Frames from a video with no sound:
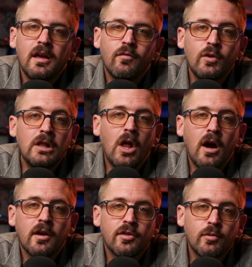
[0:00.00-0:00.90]
If we
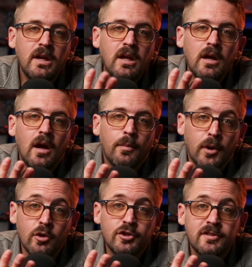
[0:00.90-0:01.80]
log 3
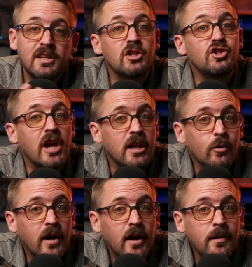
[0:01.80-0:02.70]
approaches in
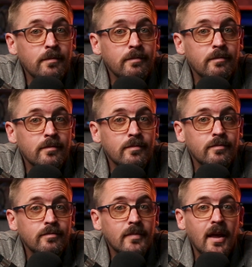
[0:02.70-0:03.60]
January
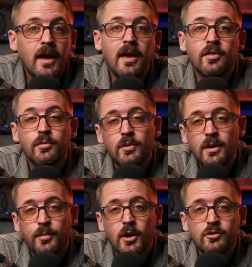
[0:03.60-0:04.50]
and
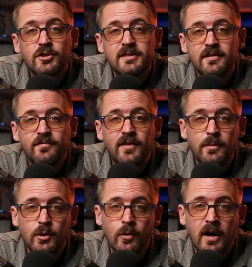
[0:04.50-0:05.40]
3 approaches in
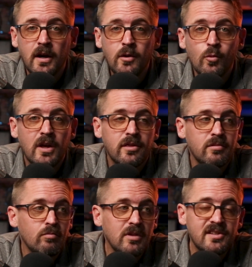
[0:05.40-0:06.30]
February
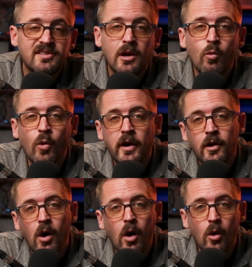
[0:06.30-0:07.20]
with, let's say,
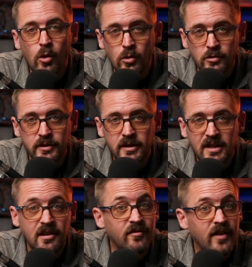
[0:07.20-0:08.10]
1 hold
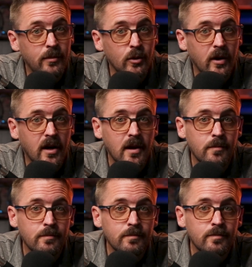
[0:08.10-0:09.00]
in February,